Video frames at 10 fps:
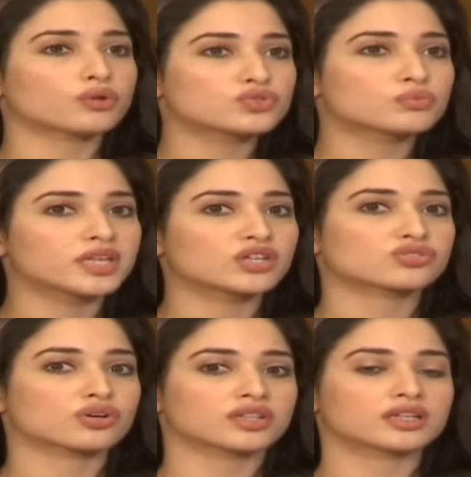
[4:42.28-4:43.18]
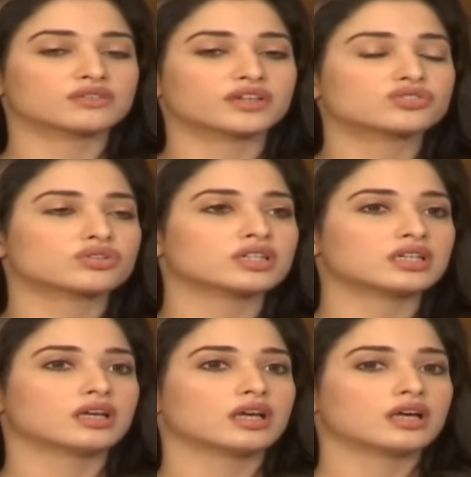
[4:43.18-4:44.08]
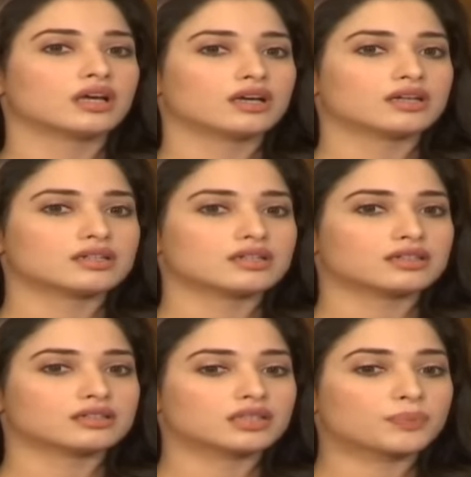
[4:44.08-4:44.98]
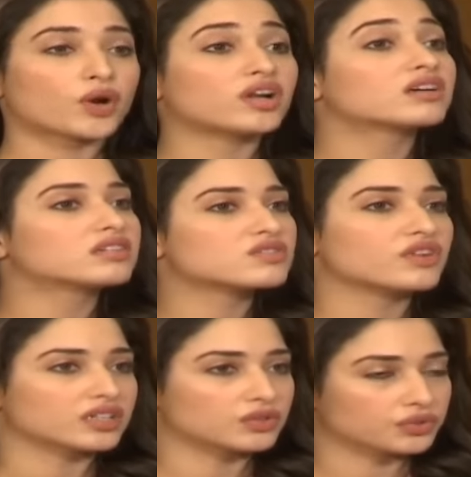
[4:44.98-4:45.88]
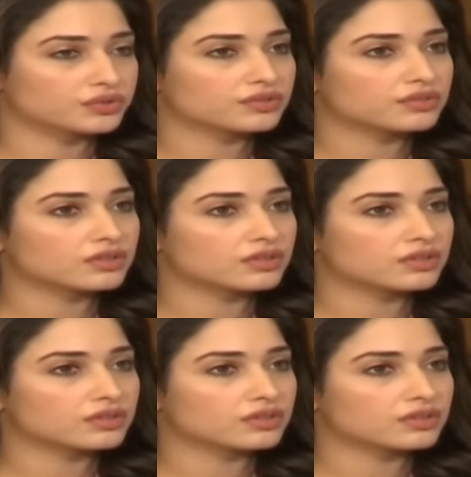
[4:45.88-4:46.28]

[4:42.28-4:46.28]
also makes sure that eventually the product is very good.